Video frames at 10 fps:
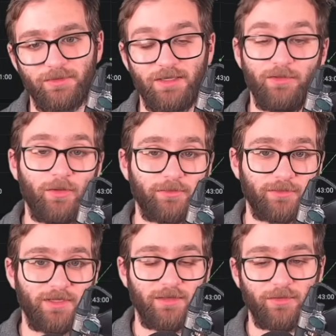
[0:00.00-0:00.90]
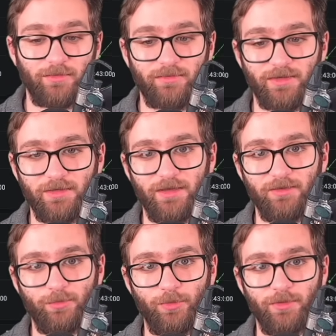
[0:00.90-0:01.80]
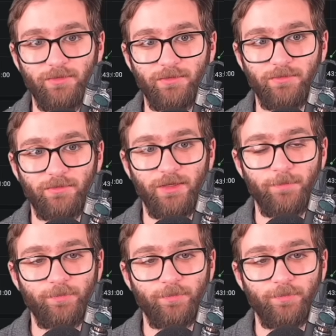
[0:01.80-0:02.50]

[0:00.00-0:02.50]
And you also get a Grafana dashboard for free.